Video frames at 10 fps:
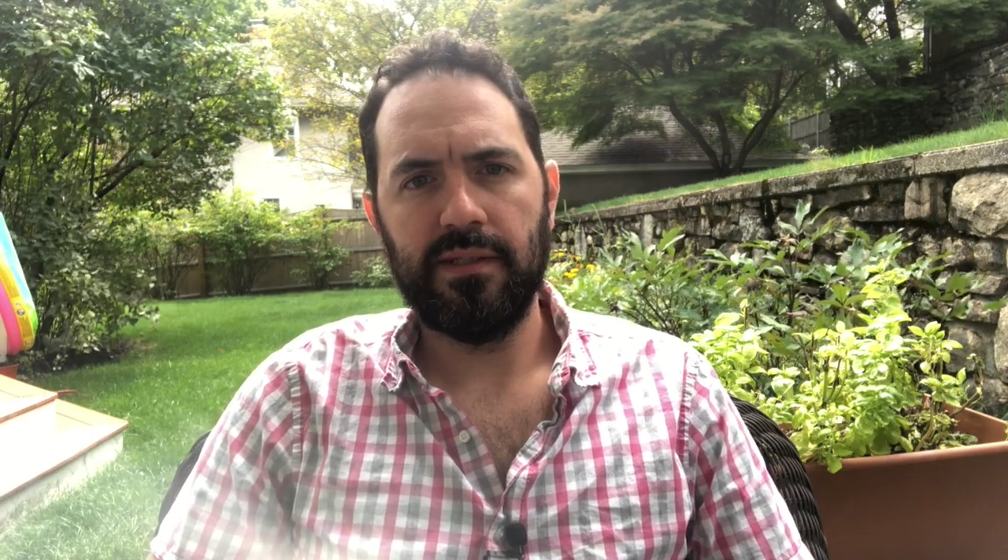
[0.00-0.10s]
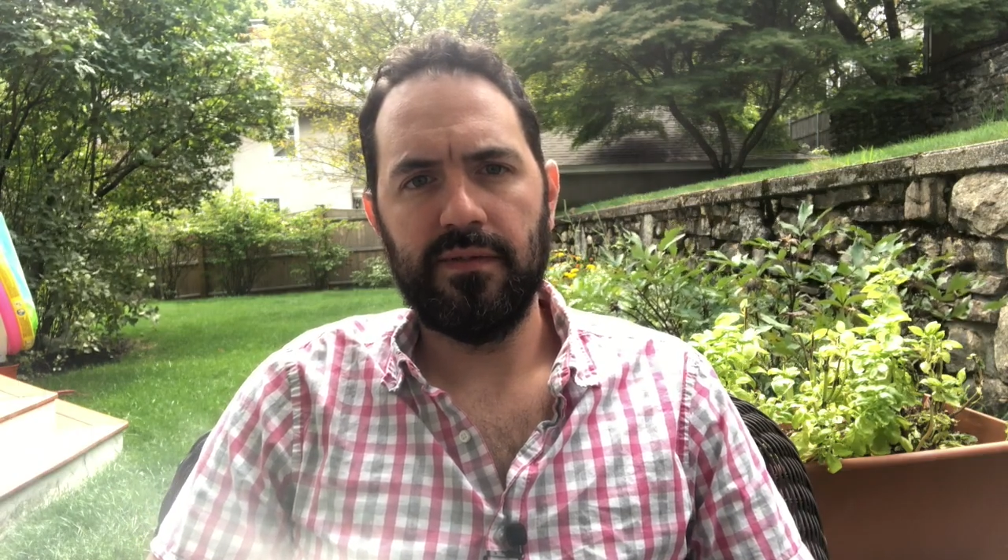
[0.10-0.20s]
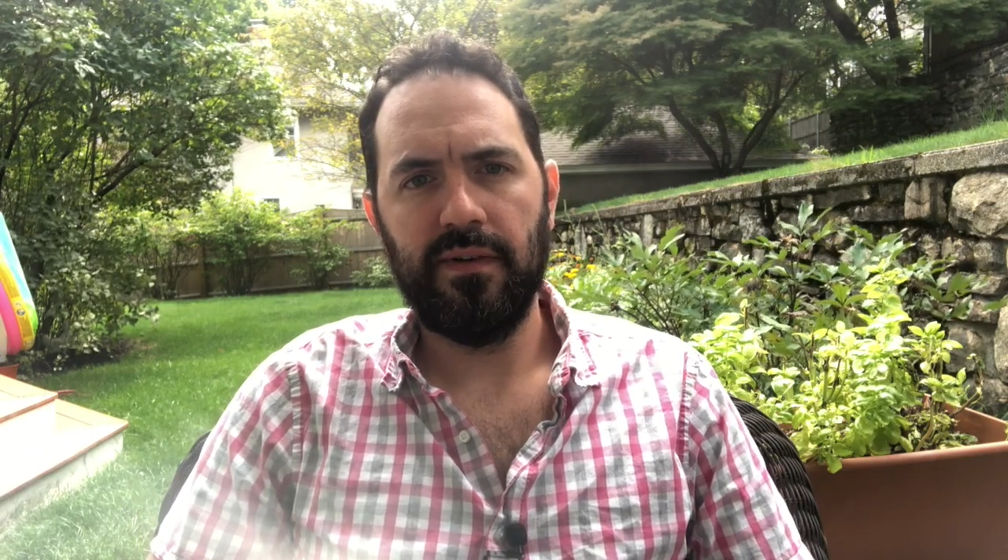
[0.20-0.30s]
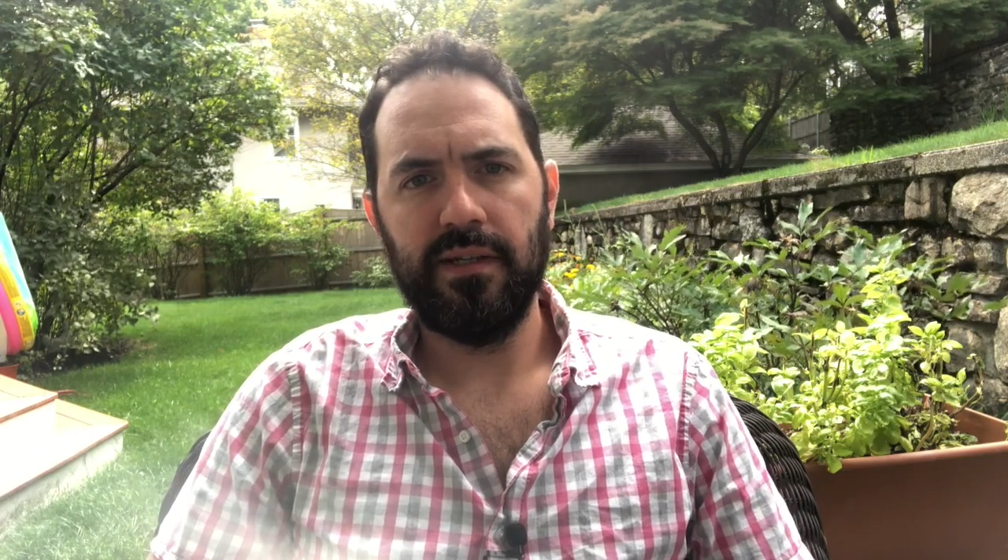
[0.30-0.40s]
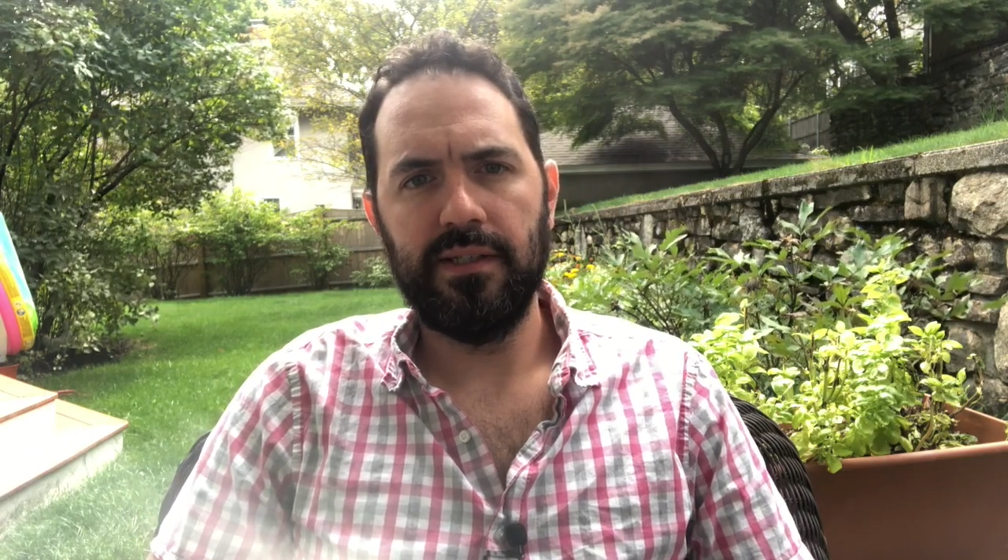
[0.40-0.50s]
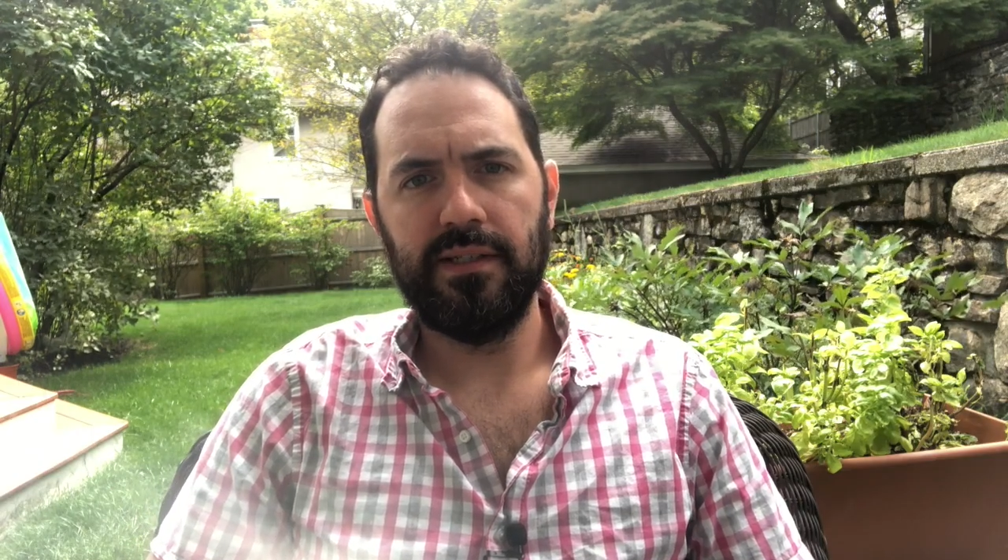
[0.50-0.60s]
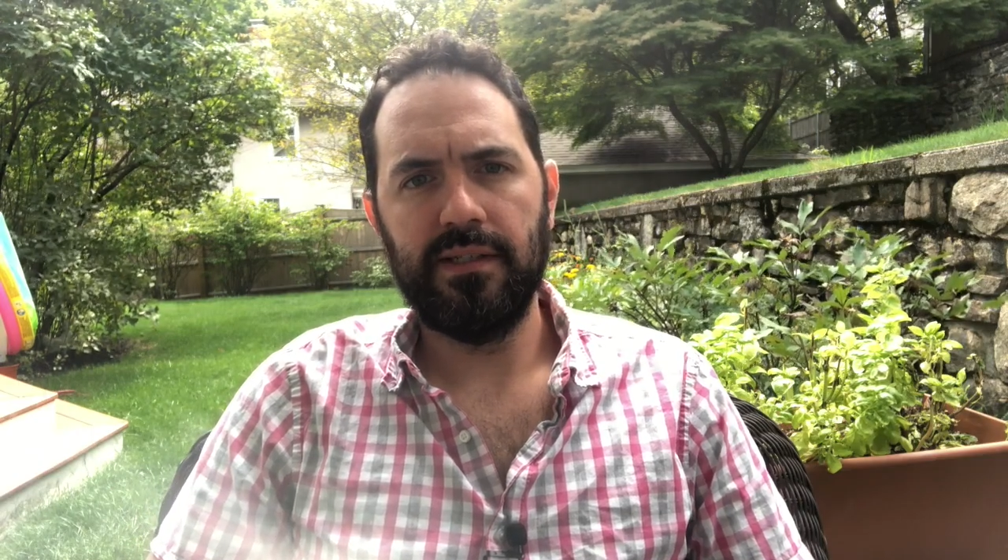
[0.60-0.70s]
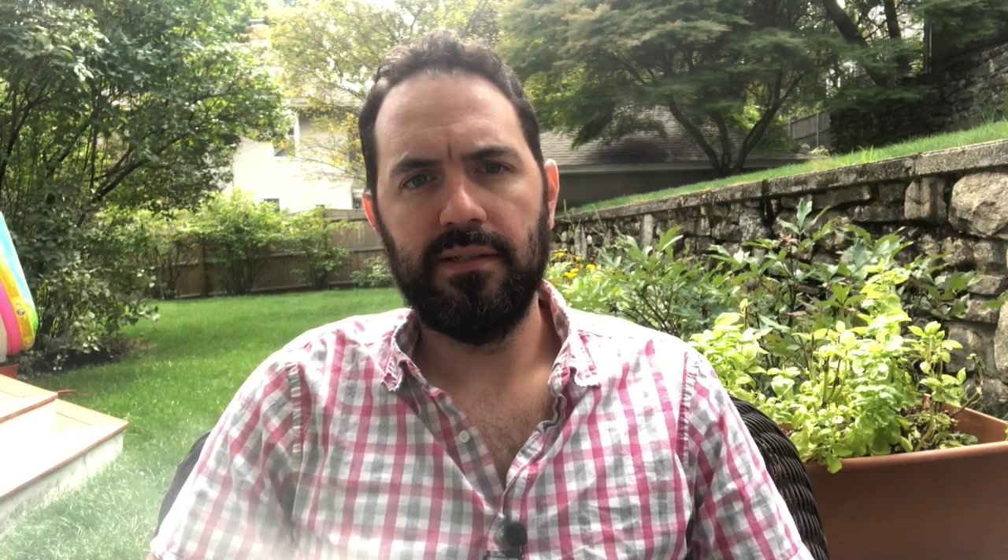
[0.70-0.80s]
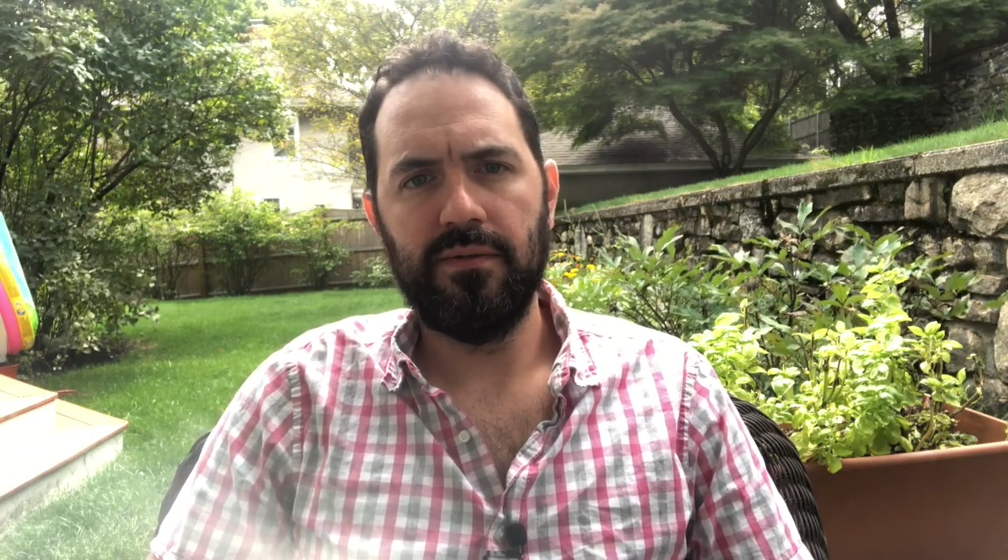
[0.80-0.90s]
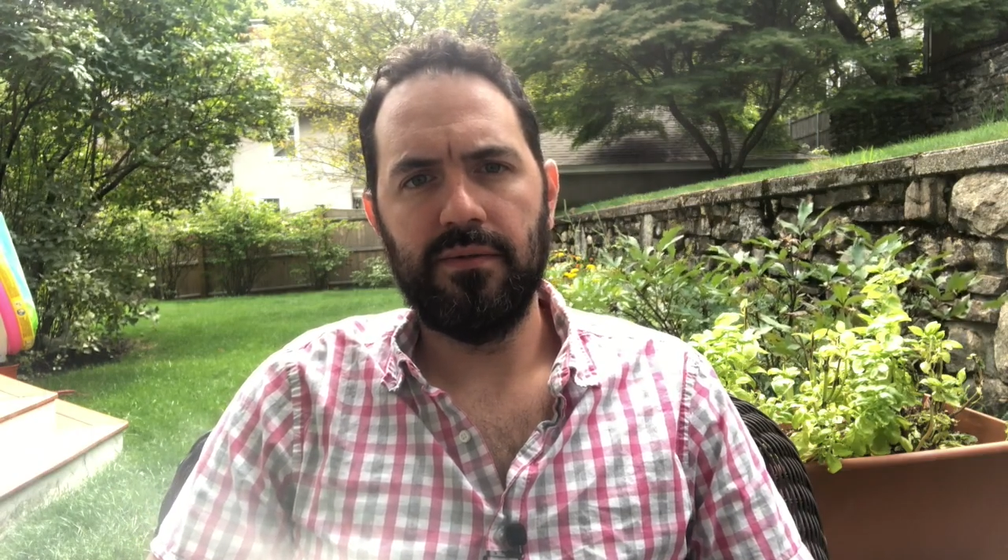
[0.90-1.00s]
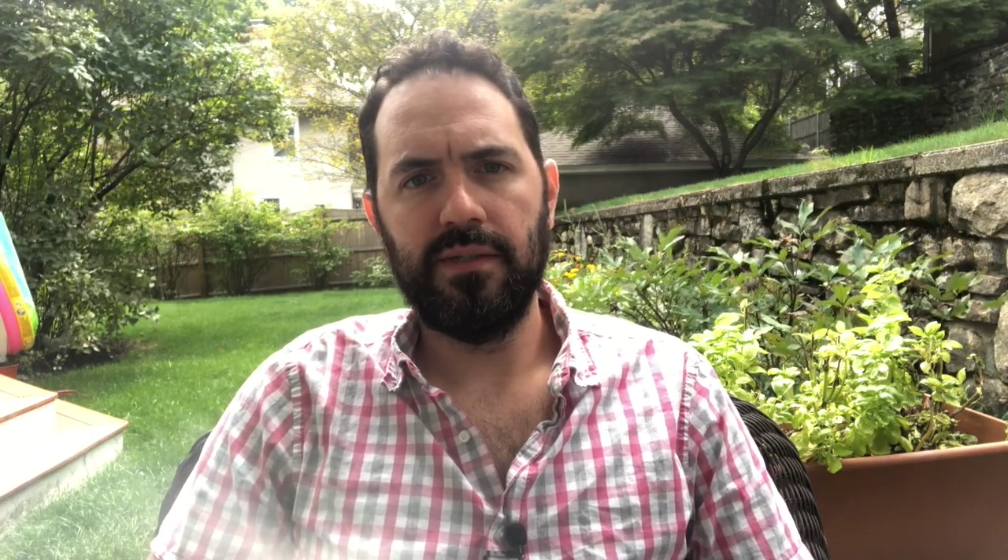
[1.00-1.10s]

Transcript: it's very easy to